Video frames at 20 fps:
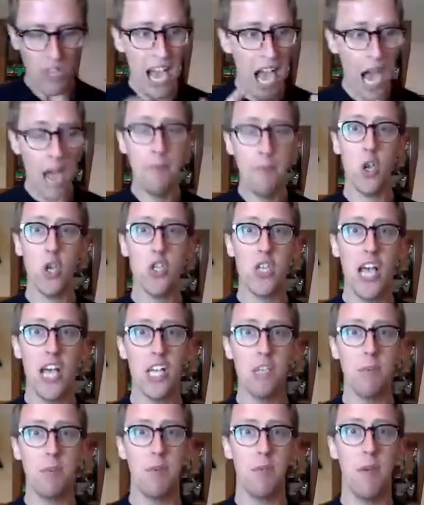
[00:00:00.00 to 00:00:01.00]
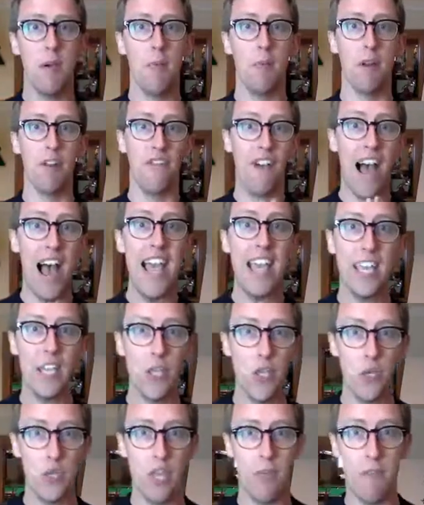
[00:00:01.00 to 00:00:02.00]
I'm not a salesman, but if I
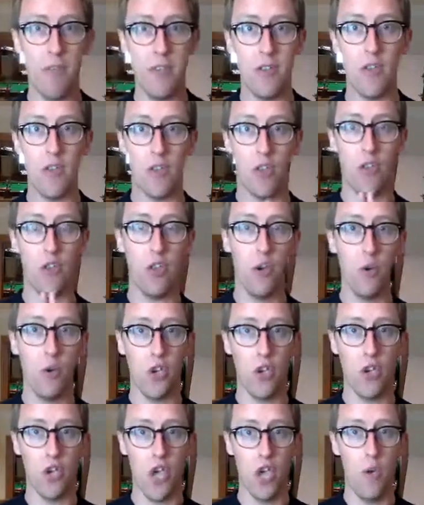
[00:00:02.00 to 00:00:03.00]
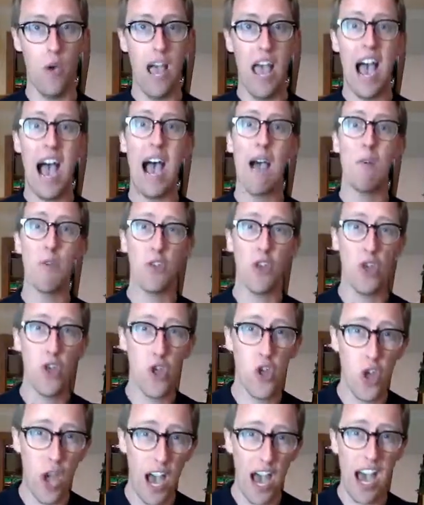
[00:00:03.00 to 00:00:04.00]
can do this business, so can you. I was a
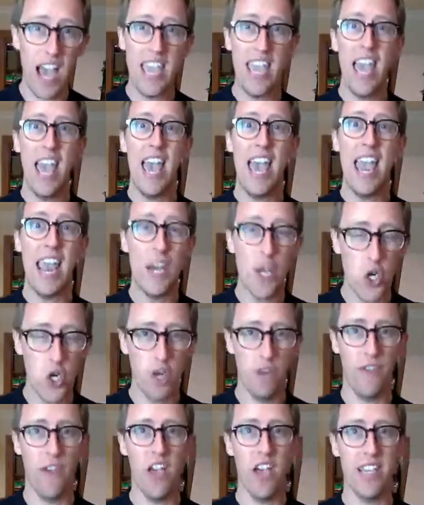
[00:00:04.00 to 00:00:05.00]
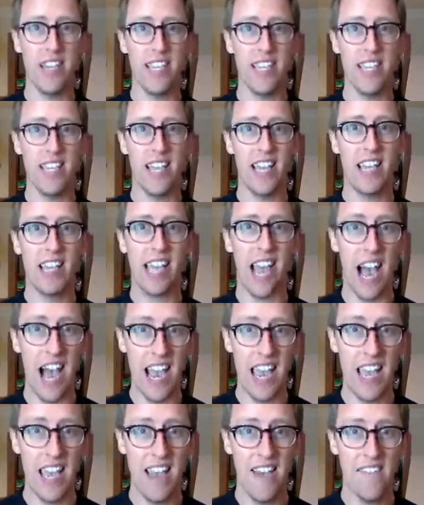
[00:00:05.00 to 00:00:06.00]
shy, introverted
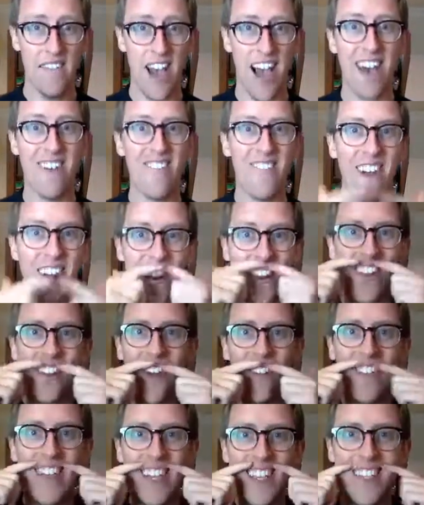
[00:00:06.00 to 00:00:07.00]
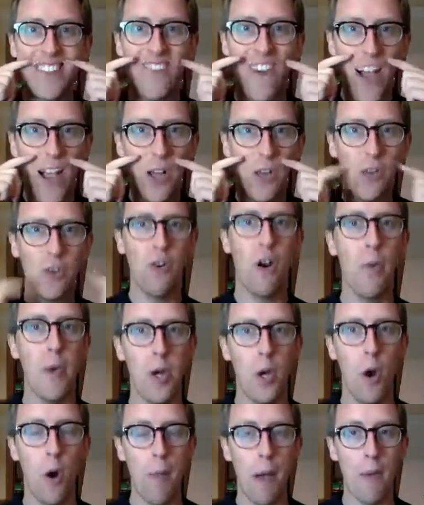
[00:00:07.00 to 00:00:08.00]
guy. I have a very gummy smile
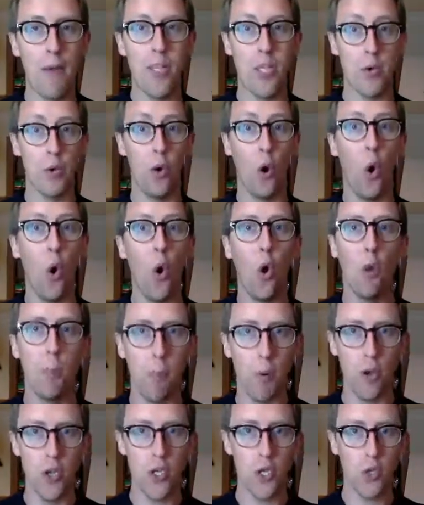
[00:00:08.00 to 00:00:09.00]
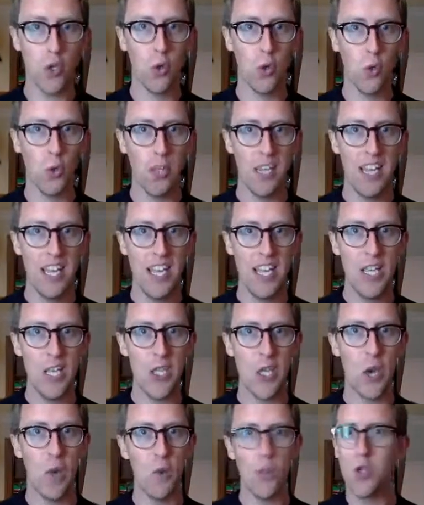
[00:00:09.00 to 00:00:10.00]
growing up. I went to an all-boys school,
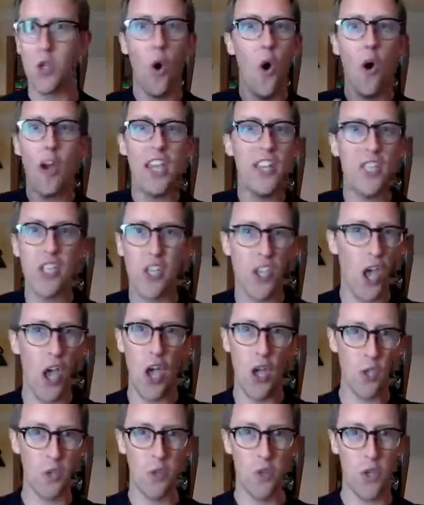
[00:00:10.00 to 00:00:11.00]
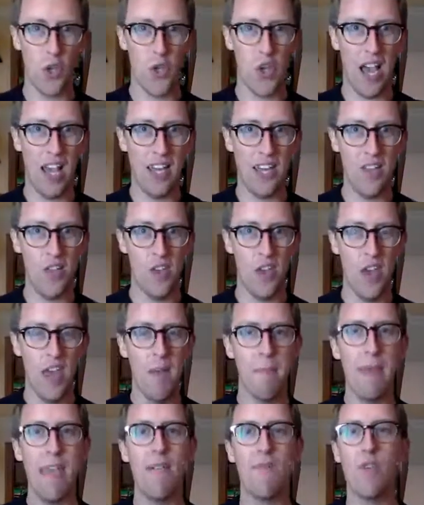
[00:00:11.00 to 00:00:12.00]
so talking to girls was a challenge.
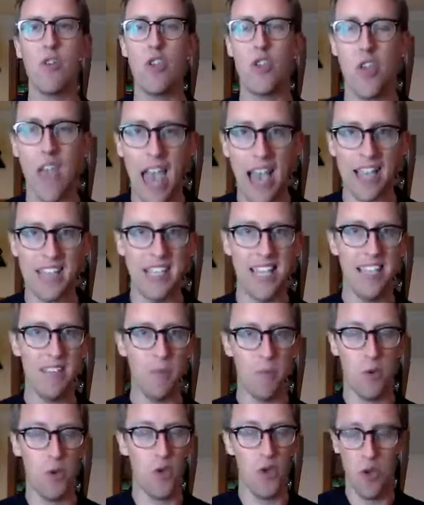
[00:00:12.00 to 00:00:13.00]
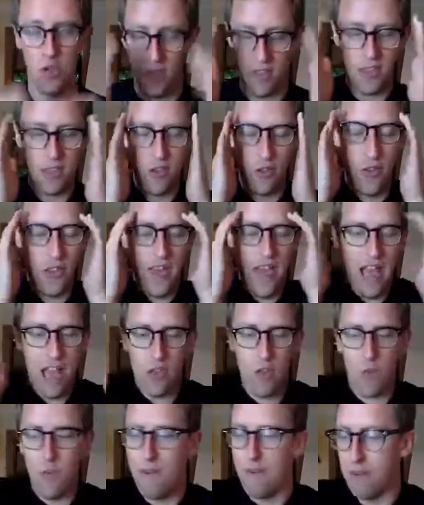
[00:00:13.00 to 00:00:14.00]
Being rejected was just something that I
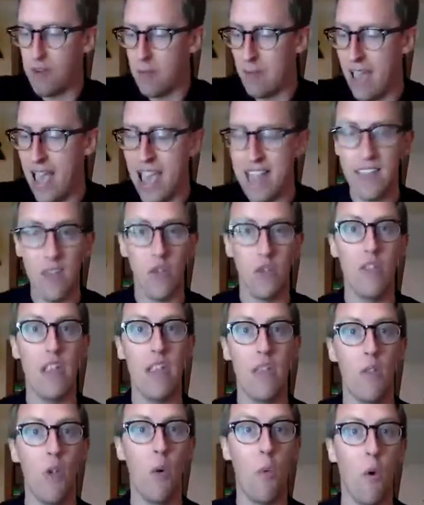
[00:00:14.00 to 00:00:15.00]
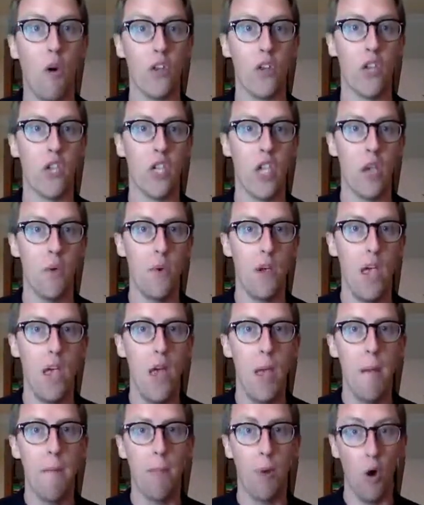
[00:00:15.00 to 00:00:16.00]
just went through my head. I just didn't know what to do.
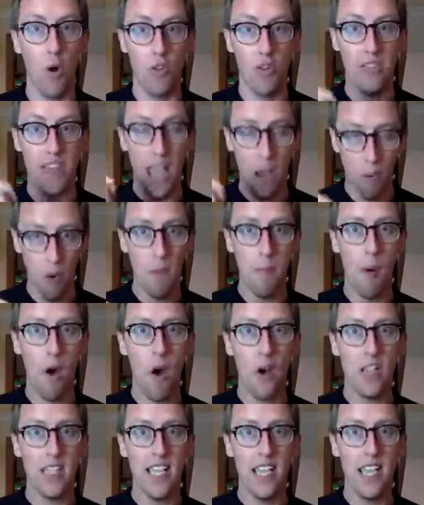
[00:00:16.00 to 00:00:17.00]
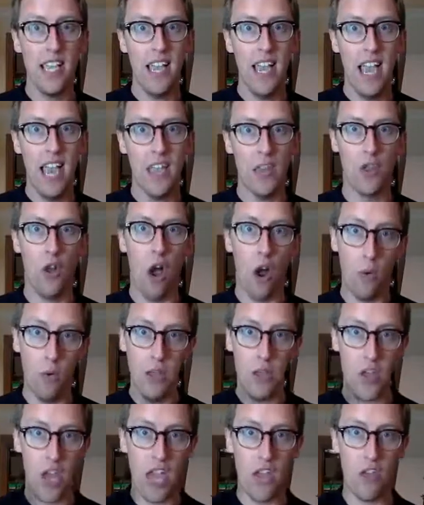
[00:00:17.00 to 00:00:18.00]
But network marketing has not
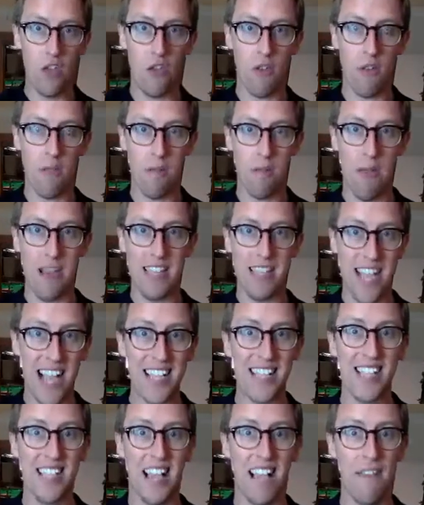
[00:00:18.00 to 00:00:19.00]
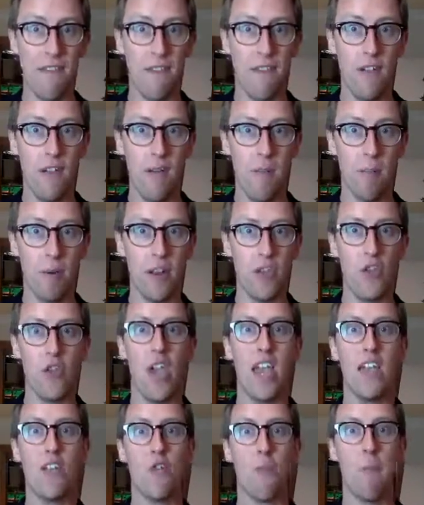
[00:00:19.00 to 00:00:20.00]
only changed my dad's life, but it's
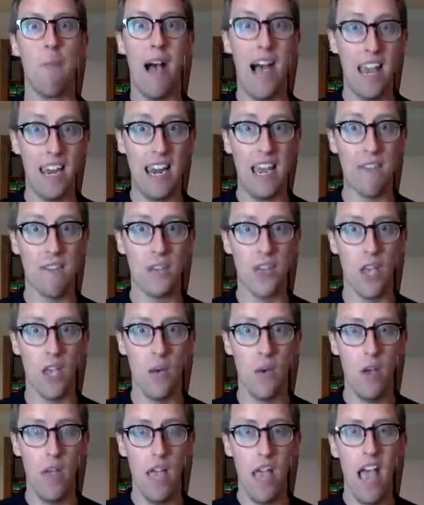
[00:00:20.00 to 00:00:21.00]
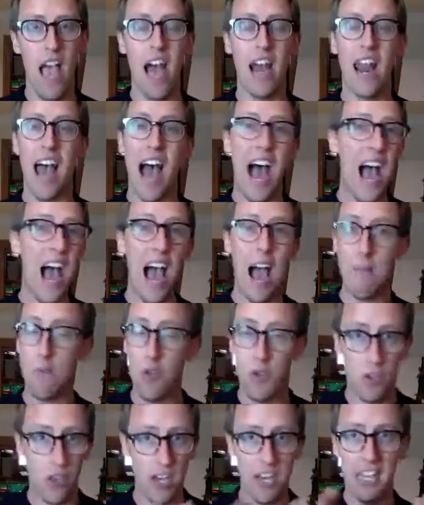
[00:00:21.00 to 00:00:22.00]
changed my life too. And I'm
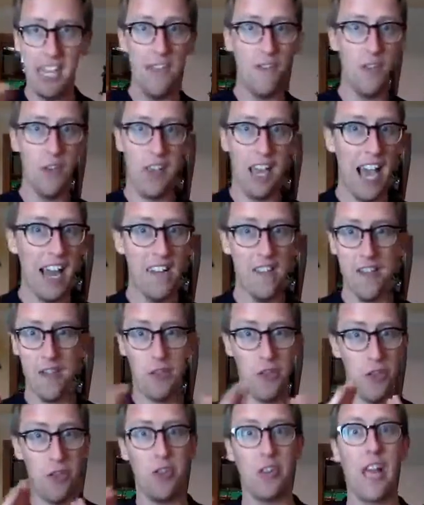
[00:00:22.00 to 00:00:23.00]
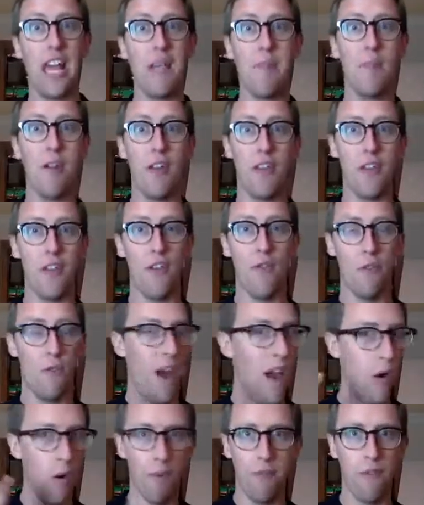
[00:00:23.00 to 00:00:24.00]
just going to give you kind of this disclaimer
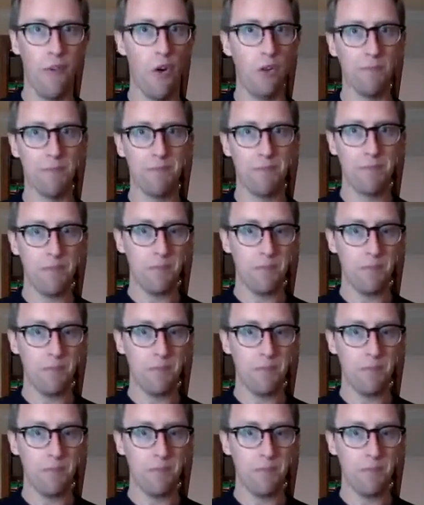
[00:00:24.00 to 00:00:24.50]
right up front.